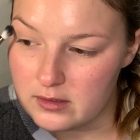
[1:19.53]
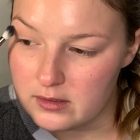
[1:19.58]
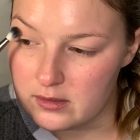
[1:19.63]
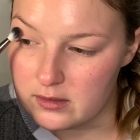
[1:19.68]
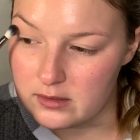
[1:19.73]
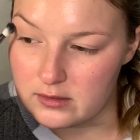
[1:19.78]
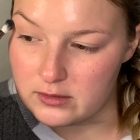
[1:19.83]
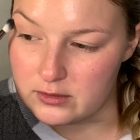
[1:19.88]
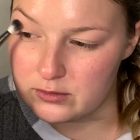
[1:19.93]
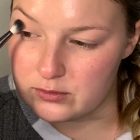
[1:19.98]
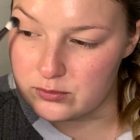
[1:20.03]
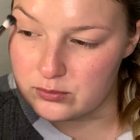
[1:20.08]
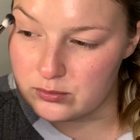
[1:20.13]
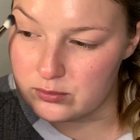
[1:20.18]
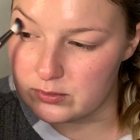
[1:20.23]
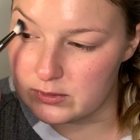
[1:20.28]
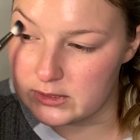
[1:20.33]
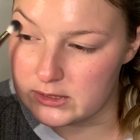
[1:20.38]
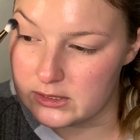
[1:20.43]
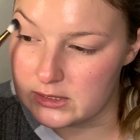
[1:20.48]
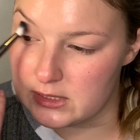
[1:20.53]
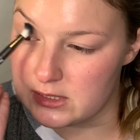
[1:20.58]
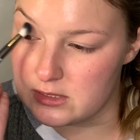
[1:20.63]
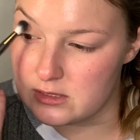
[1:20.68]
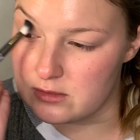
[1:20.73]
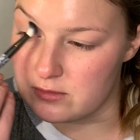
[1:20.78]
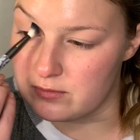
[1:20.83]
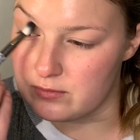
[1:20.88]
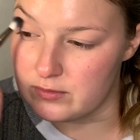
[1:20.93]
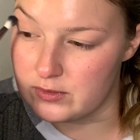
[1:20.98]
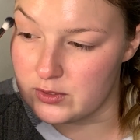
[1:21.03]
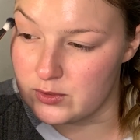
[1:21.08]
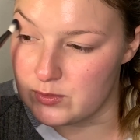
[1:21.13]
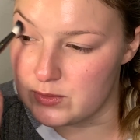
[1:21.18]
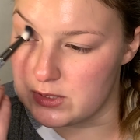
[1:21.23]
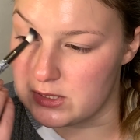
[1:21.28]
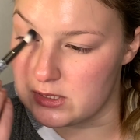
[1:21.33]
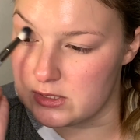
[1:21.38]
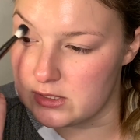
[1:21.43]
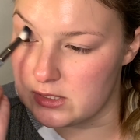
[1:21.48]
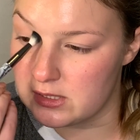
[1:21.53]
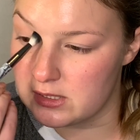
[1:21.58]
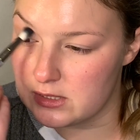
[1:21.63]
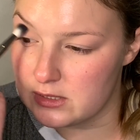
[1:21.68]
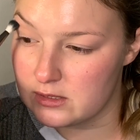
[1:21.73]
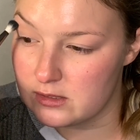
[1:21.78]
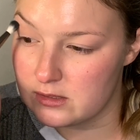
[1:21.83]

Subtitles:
and just really diffuses it.